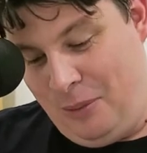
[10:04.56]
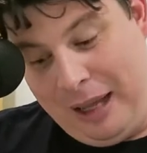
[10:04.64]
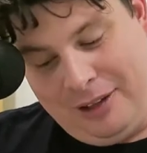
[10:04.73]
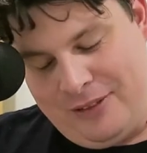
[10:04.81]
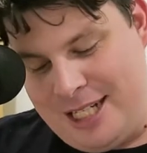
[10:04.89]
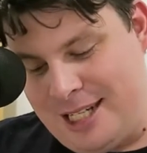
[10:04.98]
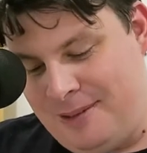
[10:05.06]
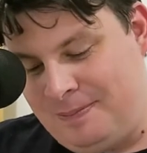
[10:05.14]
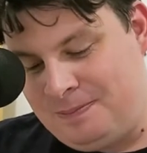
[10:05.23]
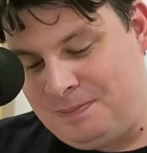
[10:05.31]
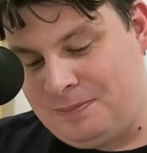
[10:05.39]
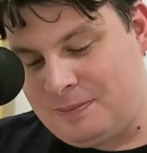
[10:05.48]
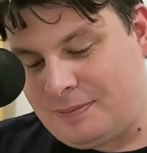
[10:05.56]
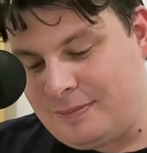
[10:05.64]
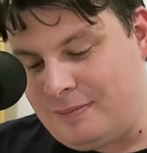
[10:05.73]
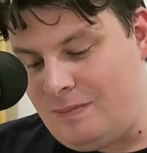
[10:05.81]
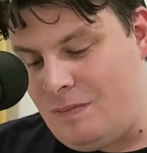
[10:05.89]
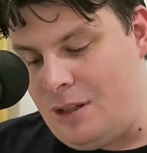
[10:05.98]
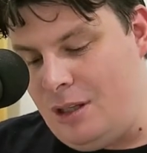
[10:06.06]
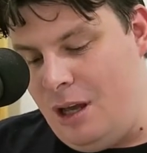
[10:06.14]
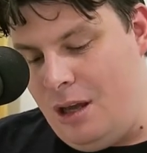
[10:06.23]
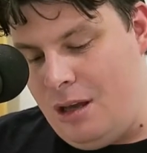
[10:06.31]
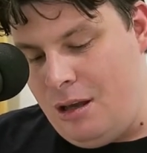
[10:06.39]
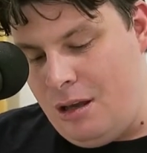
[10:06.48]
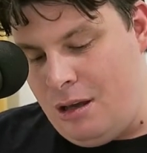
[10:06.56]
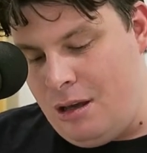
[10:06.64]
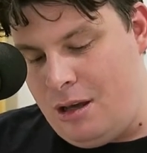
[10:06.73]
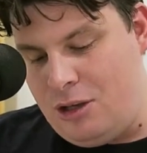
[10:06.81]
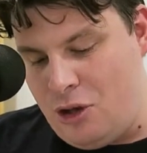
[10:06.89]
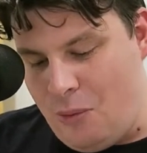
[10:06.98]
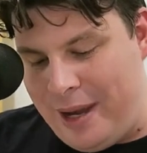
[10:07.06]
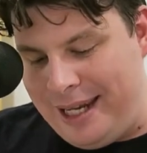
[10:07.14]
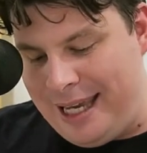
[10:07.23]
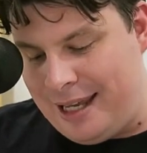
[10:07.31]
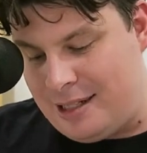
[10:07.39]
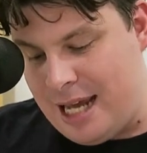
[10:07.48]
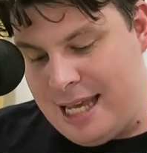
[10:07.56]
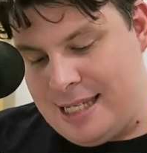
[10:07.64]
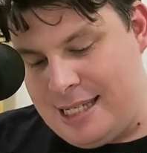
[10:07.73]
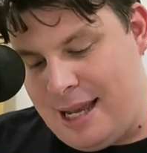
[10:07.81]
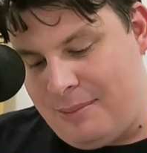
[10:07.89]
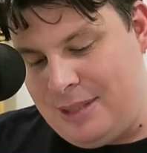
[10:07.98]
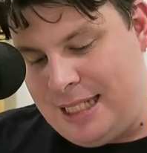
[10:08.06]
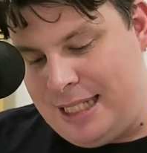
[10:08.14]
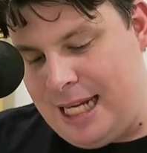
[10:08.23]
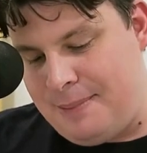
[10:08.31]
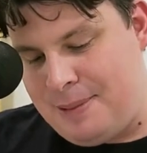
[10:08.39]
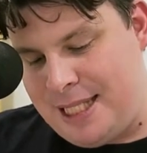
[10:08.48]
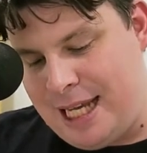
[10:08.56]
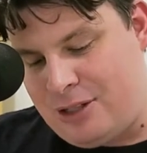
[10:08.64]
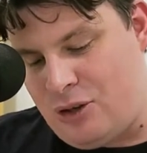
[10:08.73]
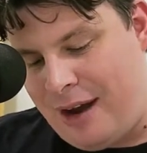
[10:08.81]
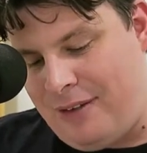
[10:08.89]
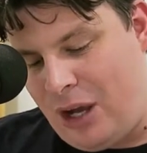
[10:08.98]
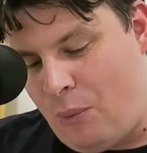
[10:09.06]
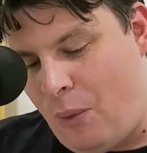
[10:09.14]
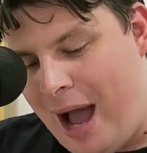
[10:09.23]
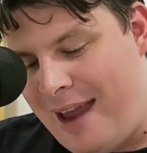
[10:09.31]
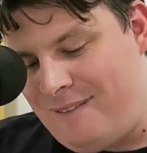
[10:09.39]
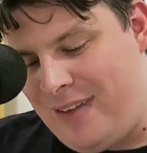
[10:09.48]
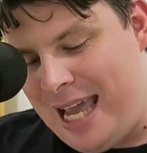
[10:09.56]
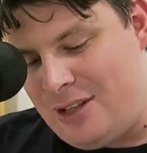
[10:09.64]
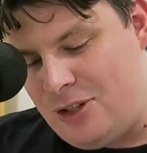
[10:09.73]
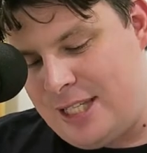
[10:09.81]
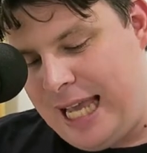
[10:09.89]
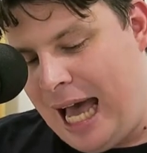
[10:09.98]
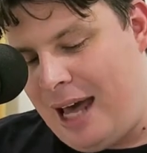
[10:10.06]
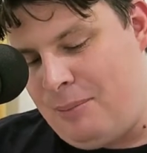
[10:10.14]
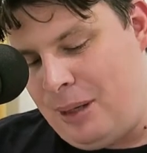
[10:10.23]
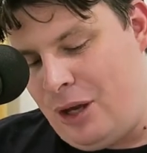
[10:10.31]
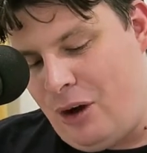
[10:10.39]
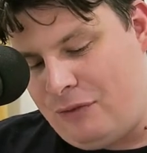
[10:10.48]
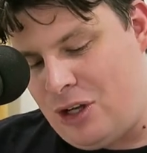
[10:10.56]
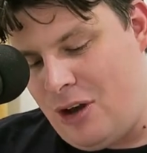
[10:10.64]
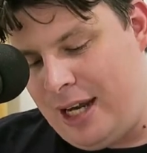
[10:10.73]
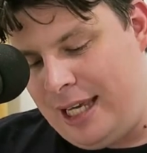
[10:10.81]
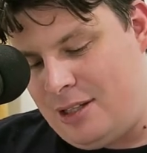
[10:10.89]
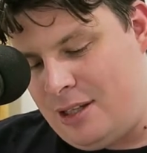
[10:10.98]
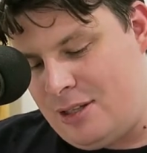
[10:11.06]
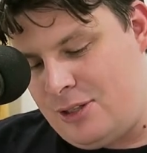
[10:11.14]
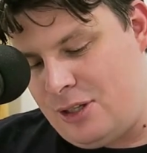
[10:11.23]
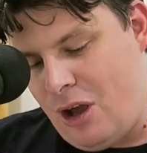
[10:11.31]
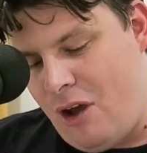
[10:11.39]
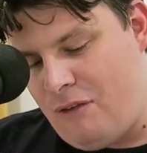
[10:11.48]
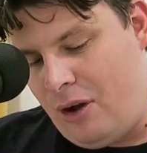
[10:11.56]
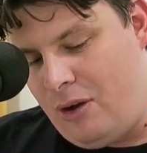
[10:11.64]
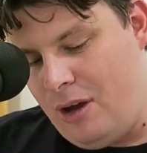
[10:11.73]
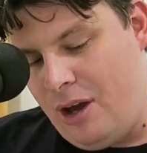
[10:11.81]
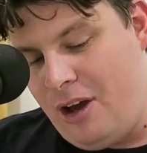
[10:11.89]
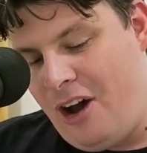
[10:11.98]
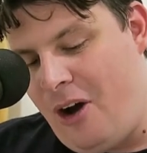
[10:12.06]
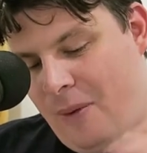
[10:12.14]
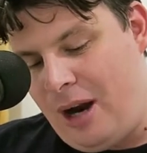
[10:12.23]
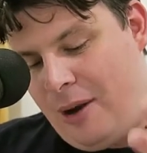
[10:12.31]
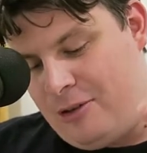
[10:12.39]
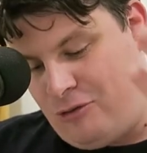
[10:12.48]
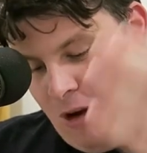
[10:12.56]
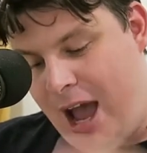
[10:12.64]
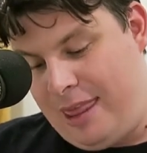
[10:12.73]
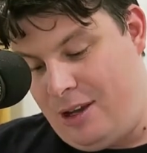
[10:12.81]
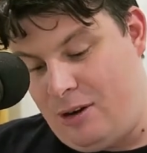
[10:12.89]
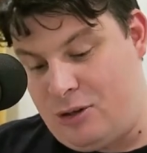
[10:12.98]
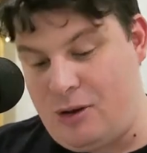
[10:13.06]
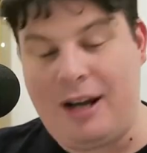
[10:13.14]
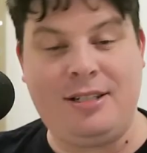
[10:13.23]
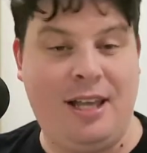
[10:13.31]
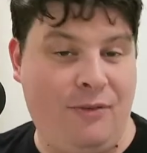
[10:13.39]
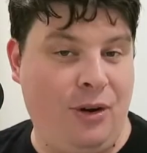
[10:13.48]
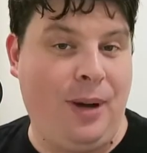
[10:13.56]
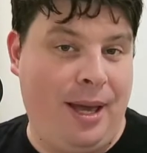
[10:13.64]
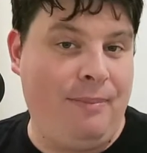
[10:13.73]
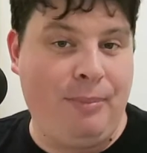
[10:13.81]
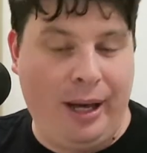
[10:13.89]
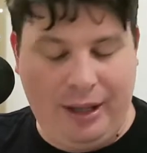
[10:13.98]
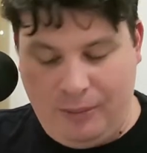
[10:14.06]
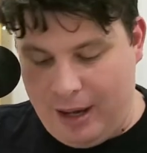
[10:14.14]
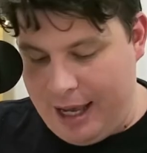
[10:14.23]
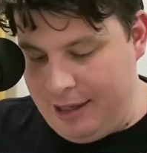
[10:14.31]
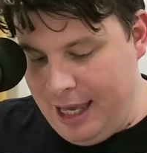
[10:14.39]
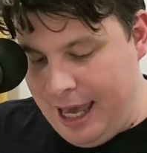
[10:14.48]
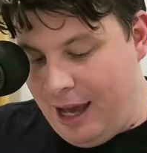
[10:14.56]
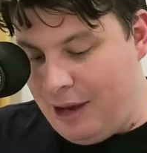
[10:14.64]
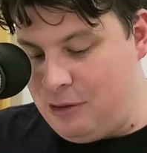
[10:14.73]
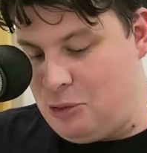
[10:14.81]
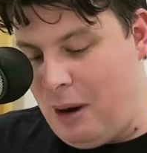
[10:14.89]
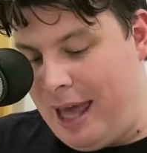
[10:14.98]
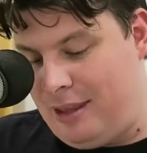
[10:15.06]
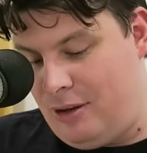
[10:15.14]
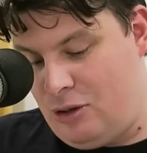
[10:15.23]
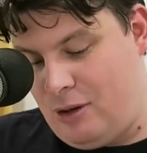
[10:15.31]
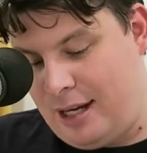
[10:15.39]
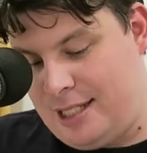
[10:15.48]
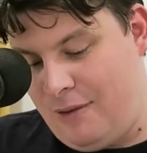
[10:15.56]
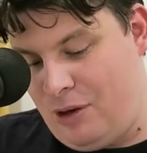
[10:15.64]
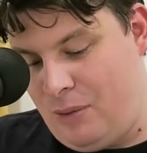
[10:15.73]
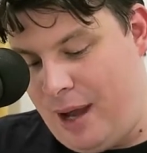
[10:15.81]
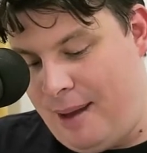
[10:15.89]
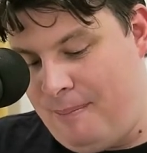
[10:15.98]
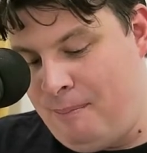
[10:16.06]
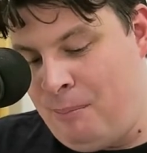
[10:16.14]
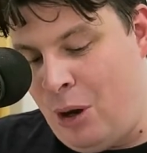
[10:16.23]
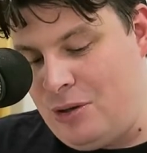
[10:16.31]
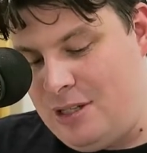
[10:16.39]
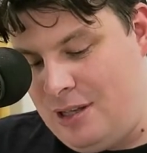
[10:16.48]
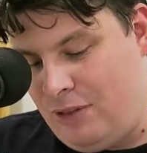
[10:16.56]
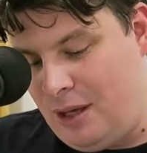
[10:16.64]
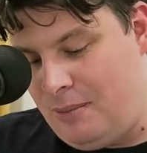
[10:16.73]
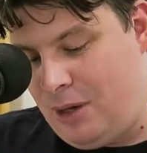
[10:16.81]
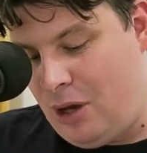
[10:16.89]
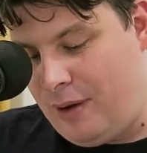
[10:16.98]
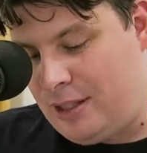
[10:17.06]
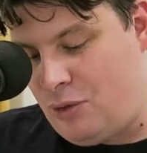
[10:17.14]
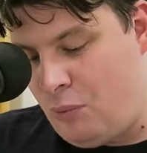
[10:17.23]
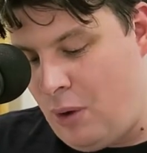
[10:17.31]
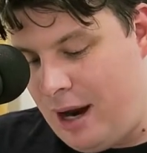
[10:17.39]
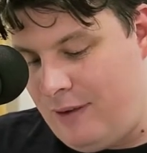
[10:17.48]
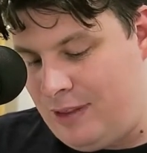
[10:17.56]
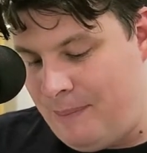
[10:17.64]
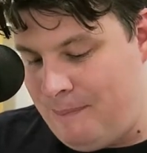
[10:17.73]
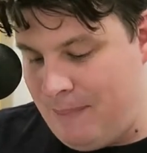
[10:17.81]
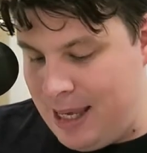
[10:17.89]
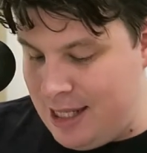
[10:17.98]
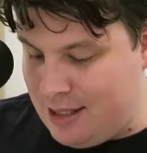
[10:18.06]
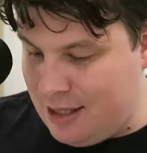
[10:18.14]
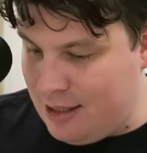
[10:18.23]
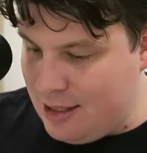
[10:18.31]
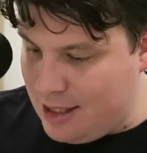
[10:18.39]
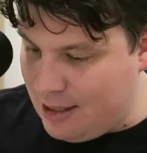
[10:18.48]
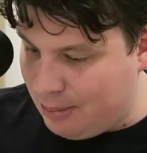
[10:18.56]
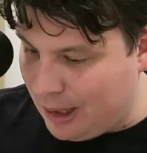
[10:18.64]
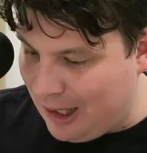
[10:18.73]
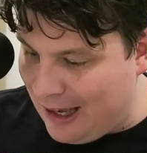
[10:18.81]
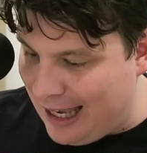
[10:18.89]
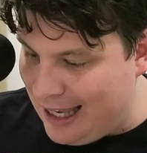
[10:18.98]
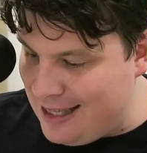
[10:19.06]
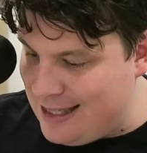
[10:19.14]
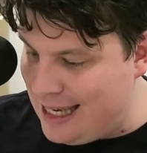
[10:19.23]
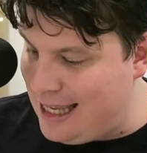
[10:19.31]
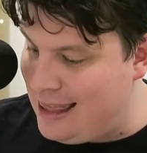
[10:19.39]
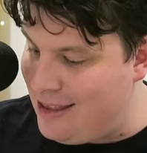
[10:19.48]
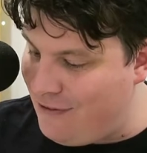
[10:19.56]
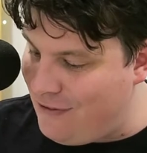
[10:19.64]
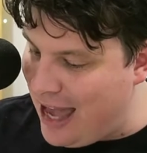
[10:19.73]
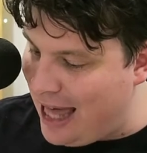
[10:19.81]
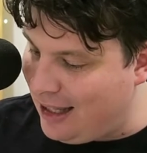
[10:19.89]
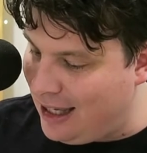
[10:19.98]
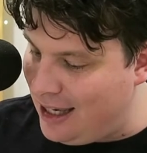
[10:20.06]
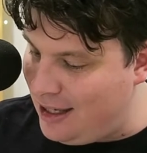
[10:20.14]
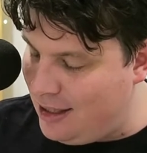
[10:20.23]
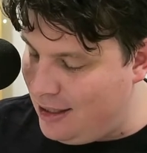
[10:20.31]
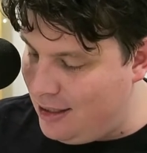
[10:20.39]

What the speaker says: Relevant? You idiot. Some dipstick driving a white van just cut me off, turning into the servo. Oh, and I was right. There are trucks everywhere, by the way. I was right. There are trucks everywhere. Most of them going to one of the meat suppliers in the valley.